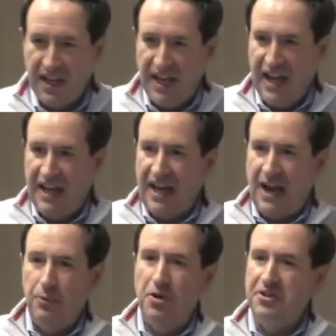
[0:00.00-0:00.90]
and
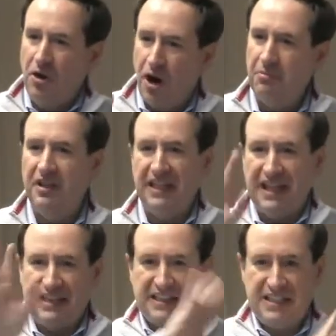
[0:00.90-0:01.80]
I would normally
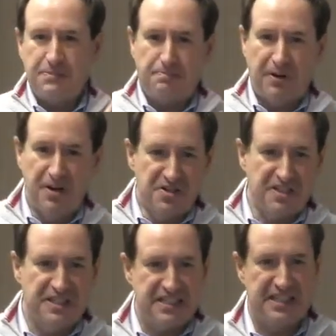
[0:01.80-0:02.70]
let this
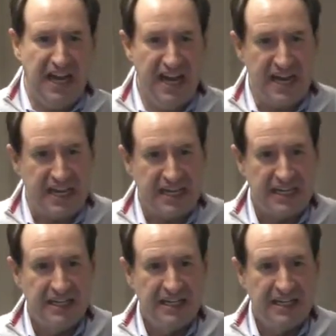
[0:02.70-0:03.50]
person stay.